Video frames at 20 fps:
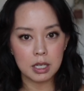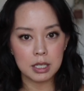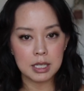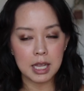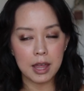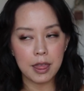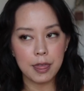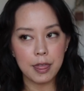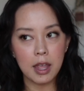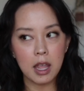because
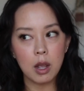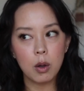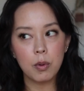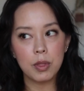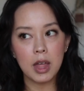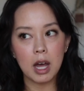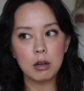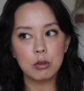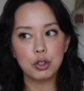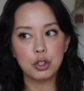I think
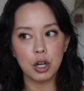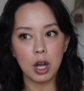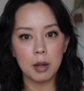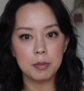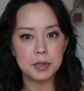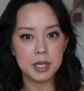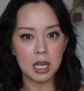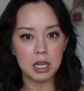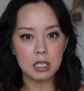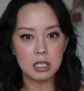without
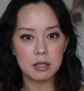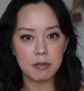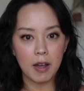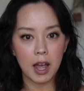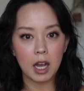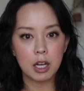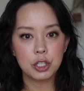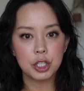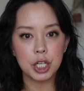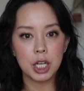job
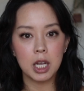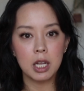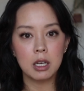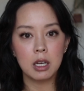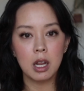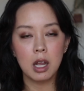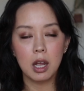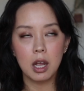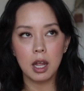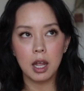
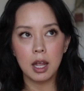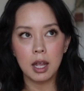satisfaction,